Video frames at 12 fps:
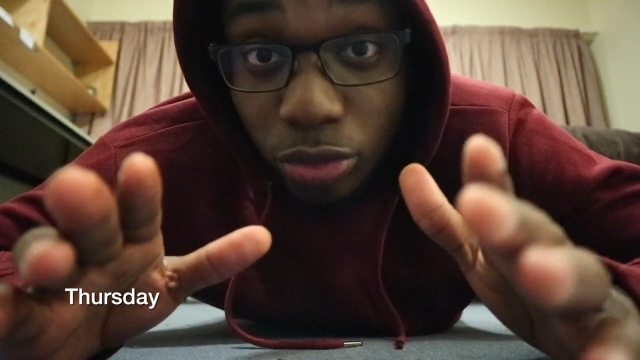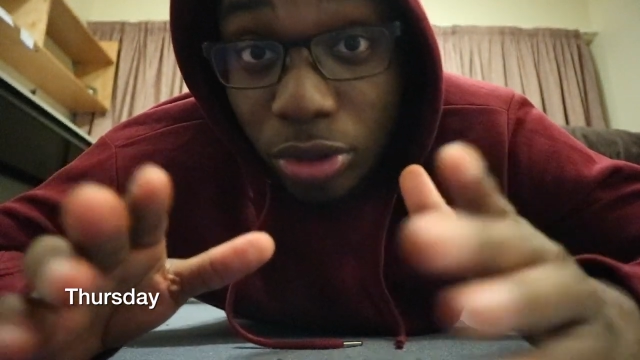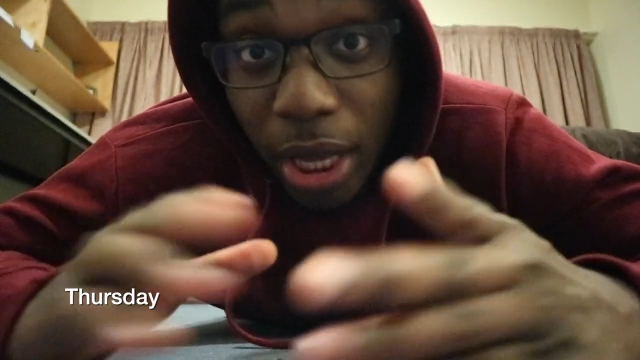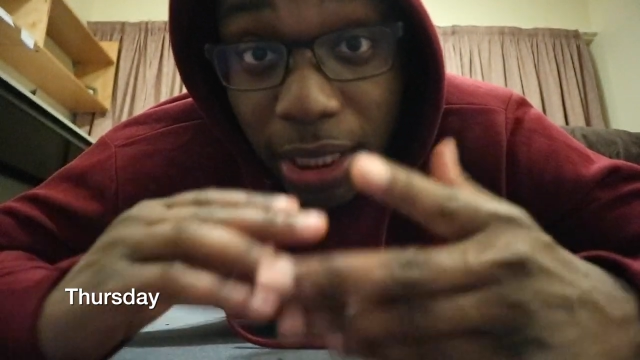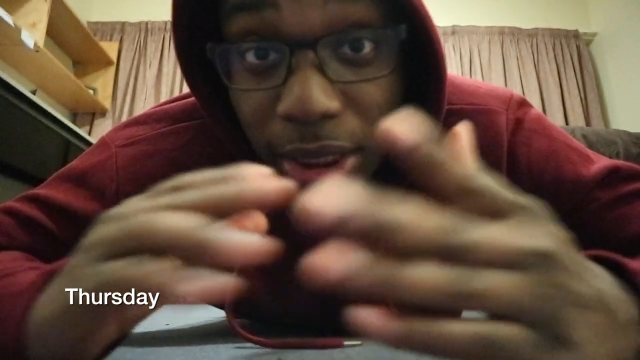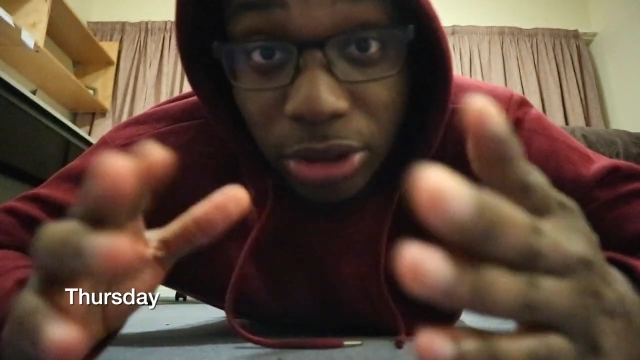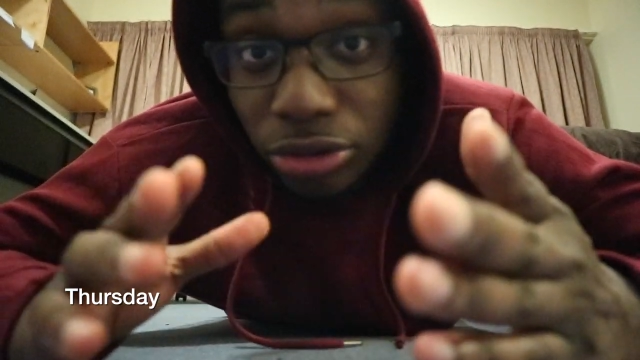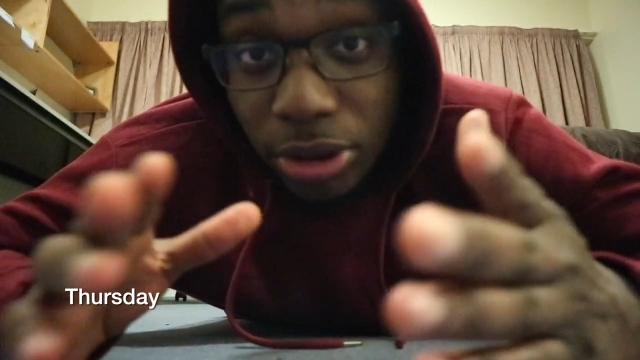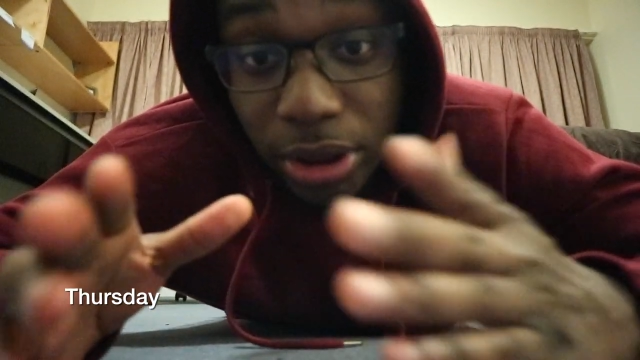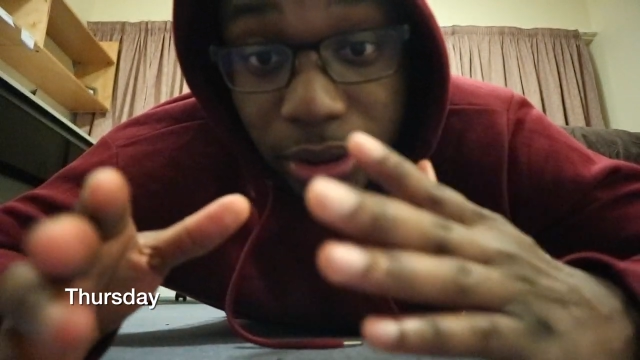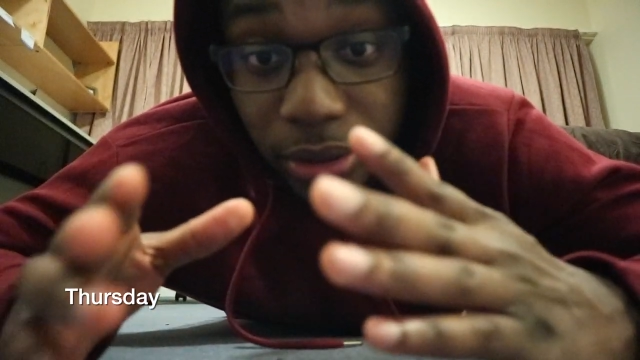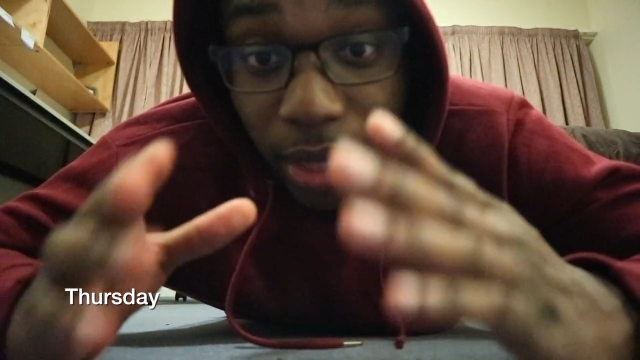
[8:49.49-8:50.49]
Like,
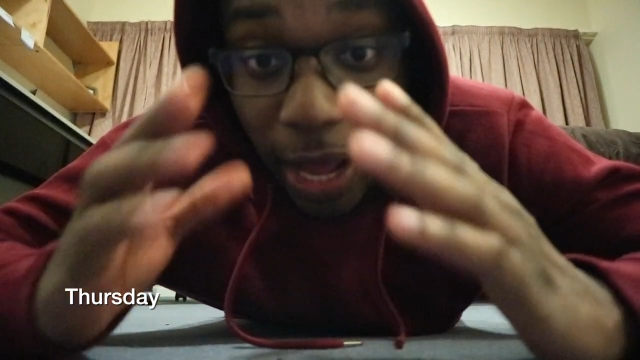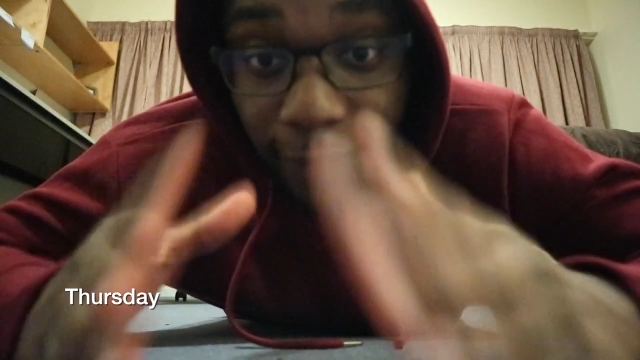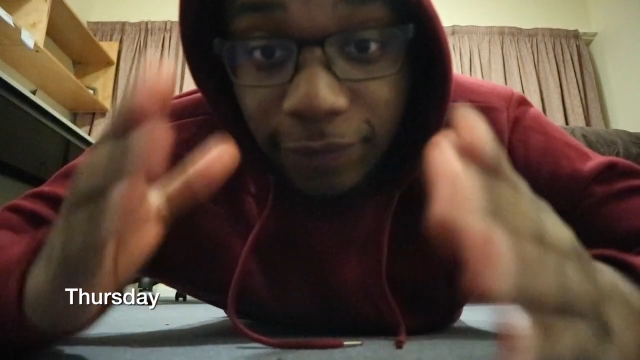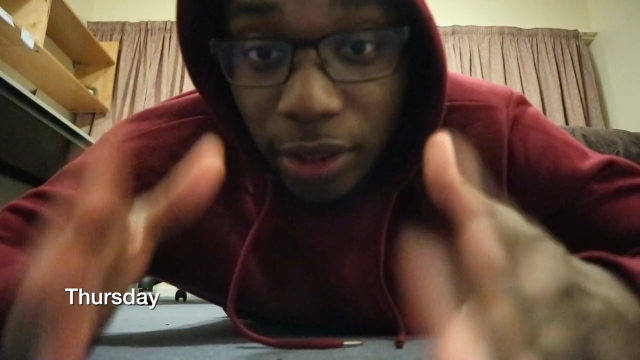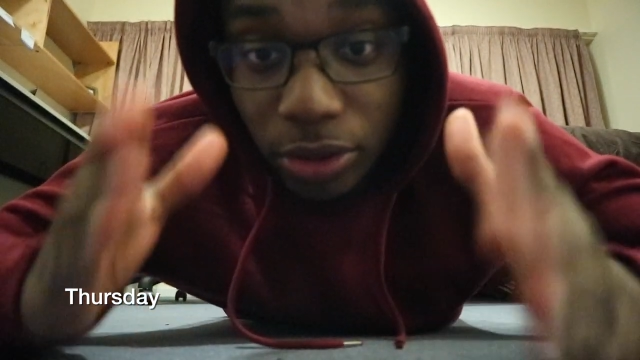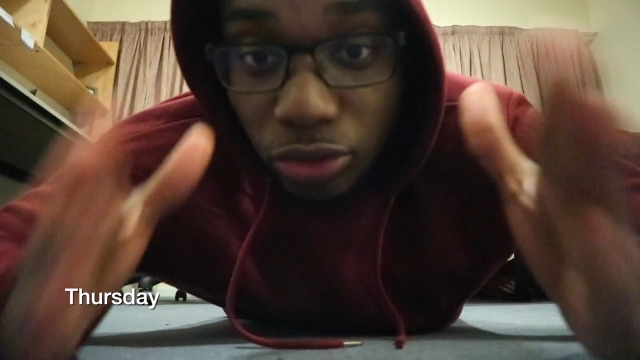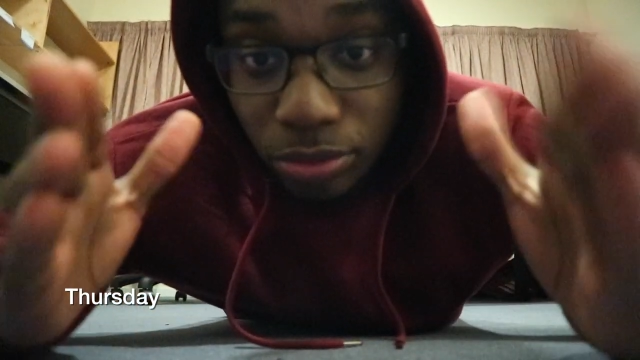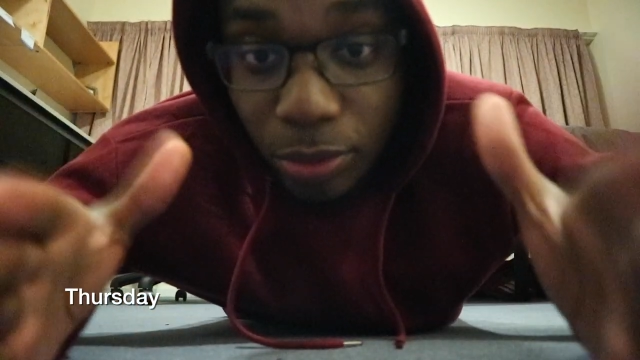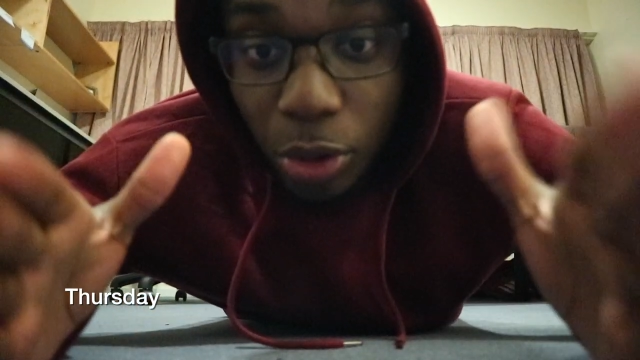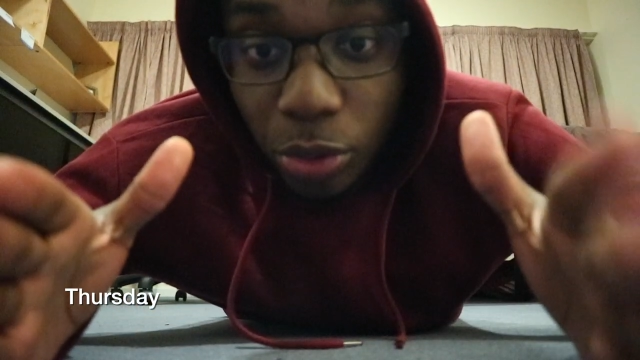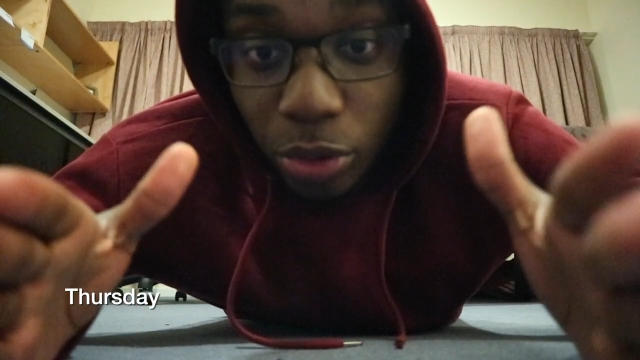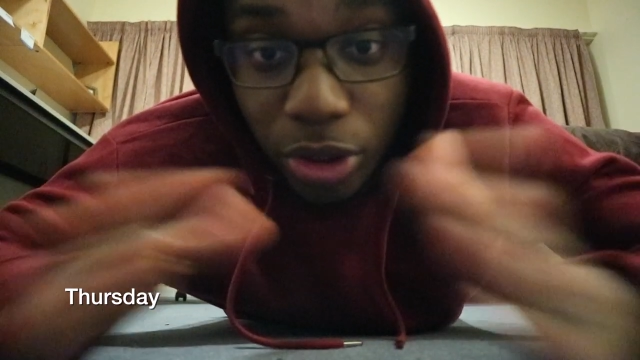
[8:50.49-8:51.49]
literally, after
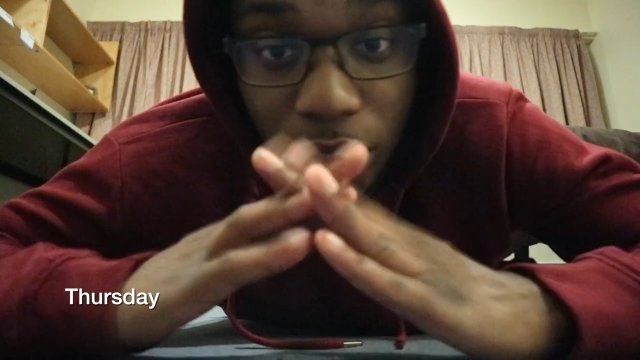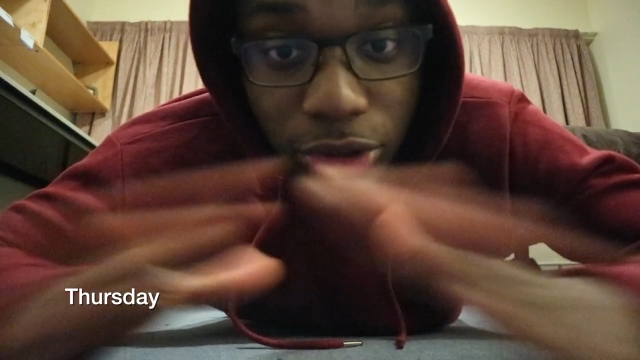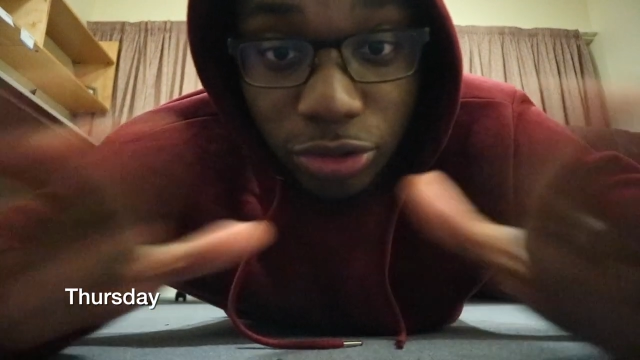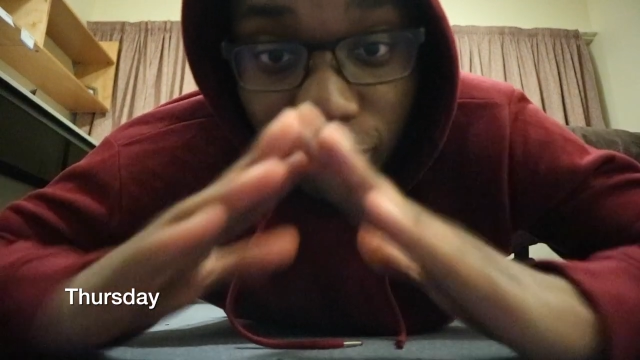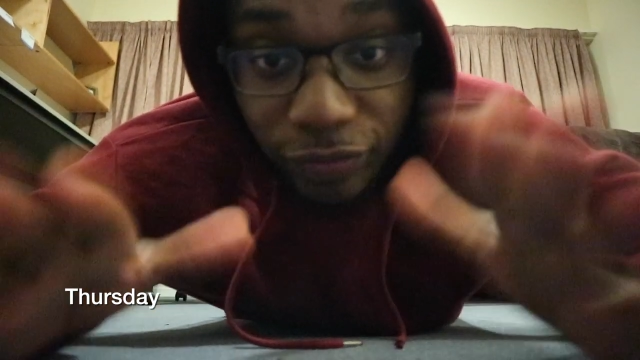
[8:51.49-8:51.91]
tomorrow, it's